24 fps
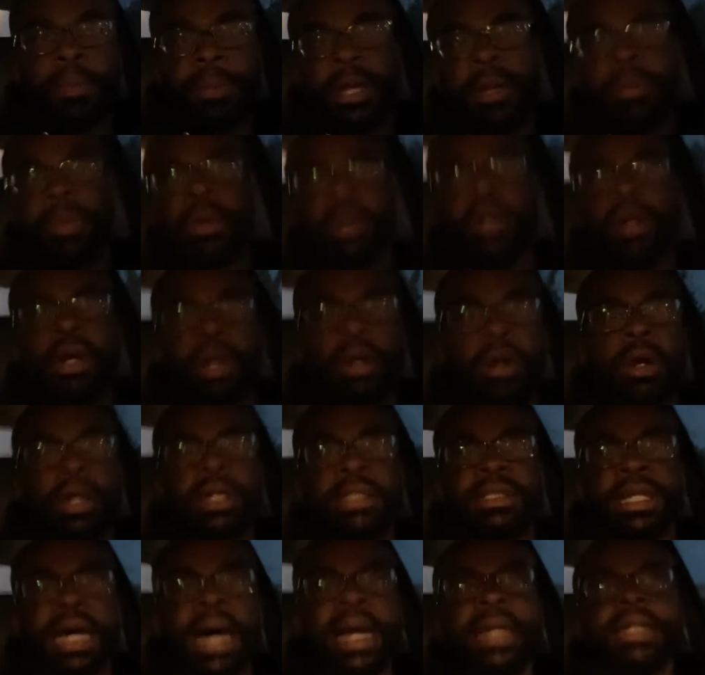people are
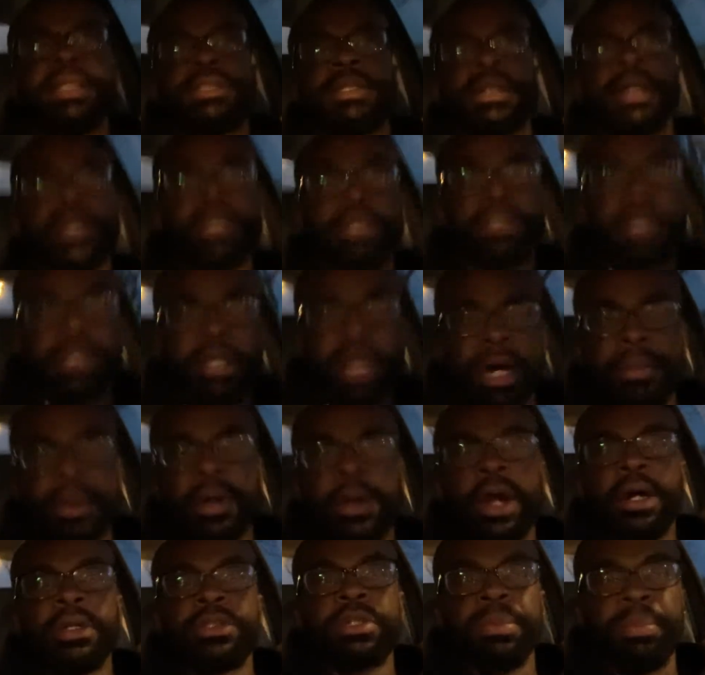enticed to come
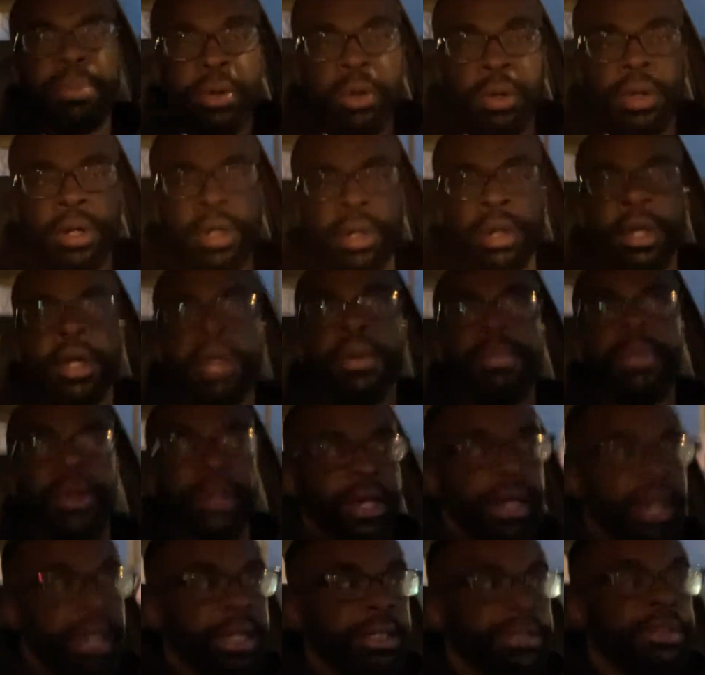across the border
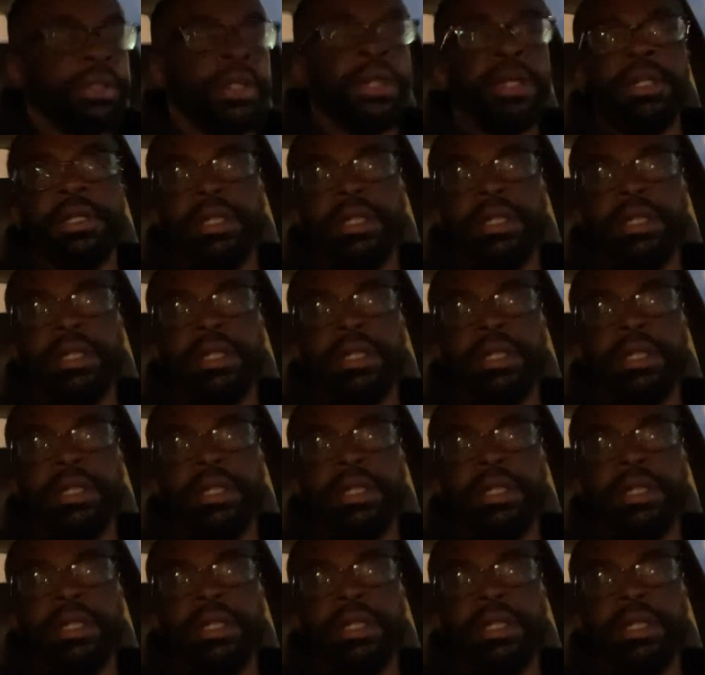because